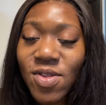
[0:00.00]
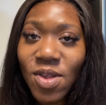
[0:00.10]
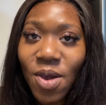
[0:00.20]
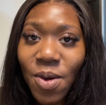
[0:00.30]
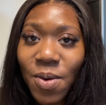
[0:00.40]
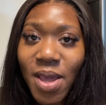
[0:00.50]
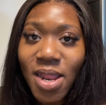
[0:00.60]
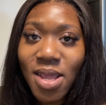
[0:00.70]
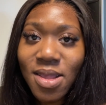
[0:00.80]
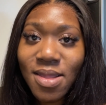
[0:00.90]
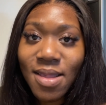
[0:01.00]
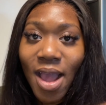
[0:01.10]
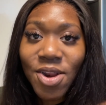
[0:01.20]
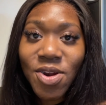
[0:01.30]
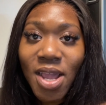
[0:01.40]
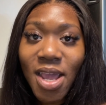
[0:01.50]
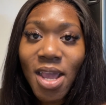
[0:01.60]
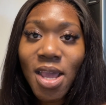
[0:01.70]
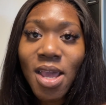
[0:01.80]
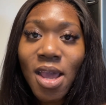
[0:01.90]
So it is
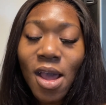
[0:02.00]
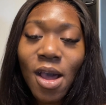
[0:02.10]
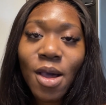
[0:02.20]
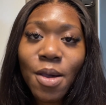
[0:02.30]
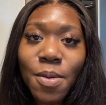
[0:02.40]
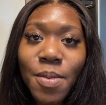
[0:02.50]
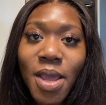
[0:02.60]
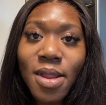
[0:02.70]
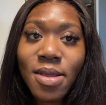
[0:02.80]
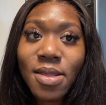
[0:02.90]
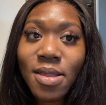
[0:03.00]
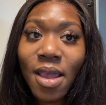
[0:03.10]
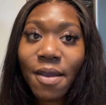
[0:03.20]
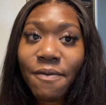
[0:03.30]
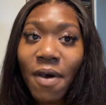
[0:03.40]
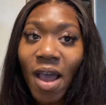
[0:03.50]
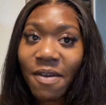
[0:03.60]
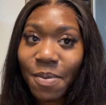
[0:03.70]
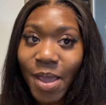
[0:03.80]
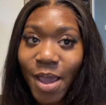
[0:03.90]
Saturday. Um, it is like
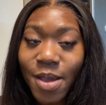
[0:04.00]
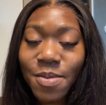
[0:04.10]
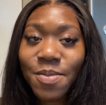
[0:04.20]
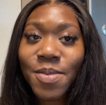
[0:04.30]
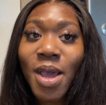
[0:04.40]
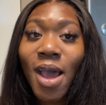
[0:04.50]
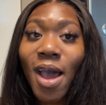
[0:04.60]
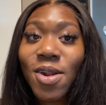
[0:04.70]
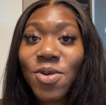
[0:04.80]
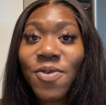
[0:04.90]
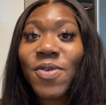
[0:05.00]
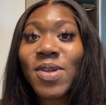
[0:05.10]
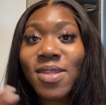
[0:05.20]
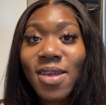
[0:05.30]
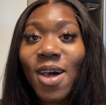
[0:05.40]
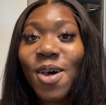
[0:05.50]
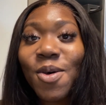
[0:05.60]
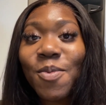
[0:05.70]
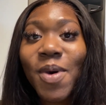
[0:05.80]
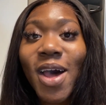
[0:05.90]
5 p.m. I don't know if you can
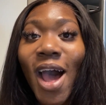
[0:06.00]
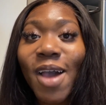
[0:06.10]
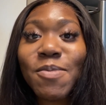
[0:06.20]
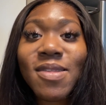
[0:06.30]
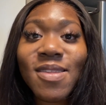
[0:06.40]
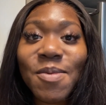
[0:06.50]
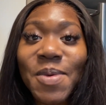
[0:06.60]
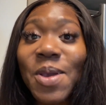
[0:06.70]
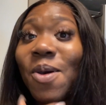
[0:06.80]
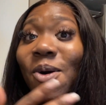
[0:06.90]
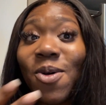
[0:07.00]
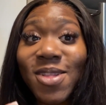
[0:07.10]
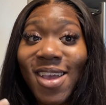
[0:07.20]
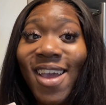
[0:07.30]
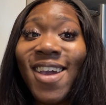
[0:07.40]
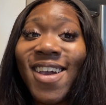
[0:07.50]
tell, but I've been sleeping all day.